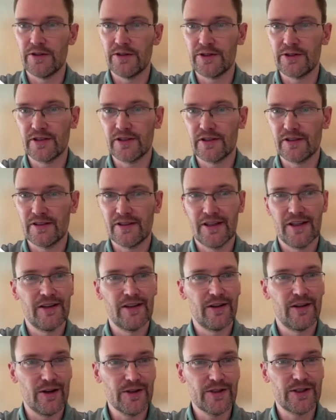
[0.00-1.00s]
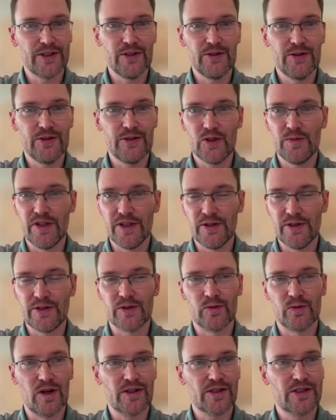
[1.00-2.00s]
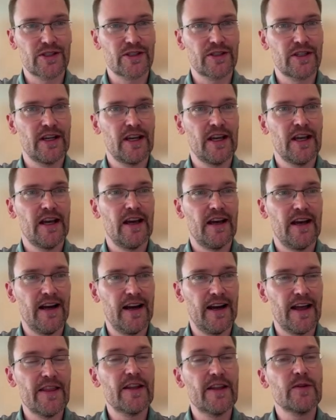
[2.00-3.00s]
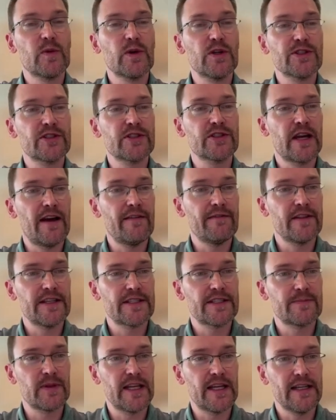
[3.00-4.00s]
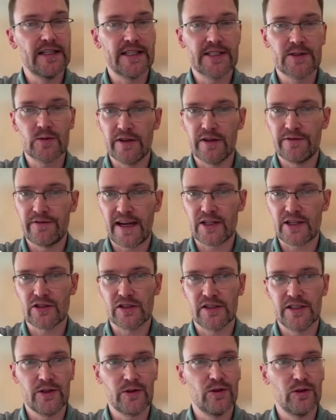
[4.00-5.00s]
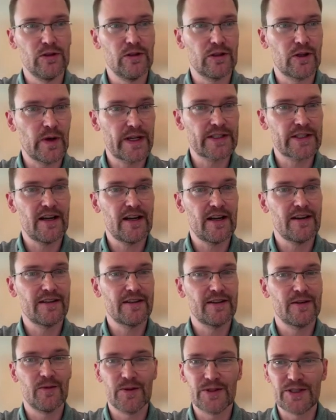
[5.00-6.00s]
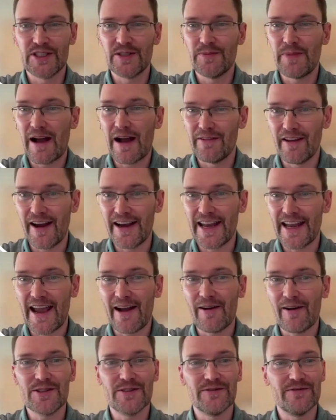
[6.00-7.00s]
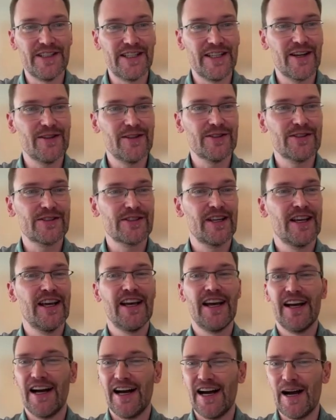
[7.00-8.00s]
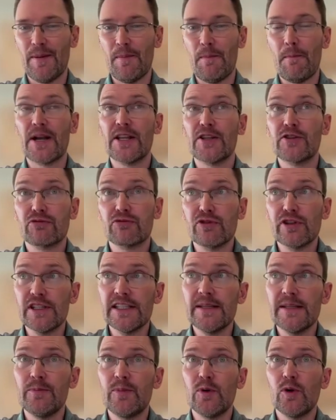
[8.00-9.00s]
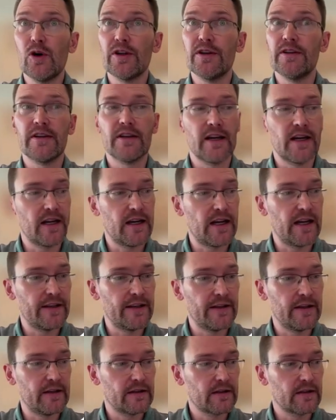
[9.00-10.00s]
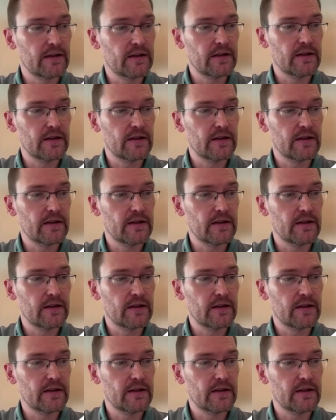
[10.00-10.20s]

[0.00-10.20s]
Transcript: onto YouTube that you can watch. And then we also have this playlist we affectionately call Quick Start, which is about 9 hours of videos. But it's really important and